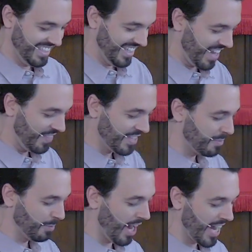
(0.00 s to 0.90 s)
In
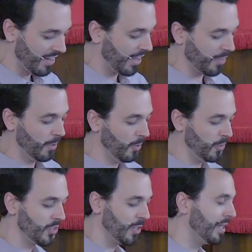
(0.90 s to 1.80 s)
this pride, like the whole
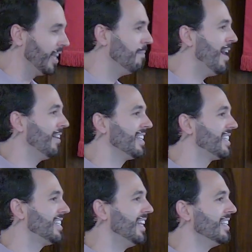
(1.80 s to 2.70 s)
Sermon on the Mount,
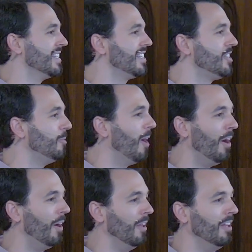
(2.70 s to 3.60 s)
extends to
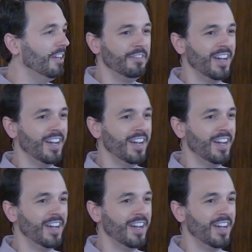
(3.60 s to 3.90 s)
all of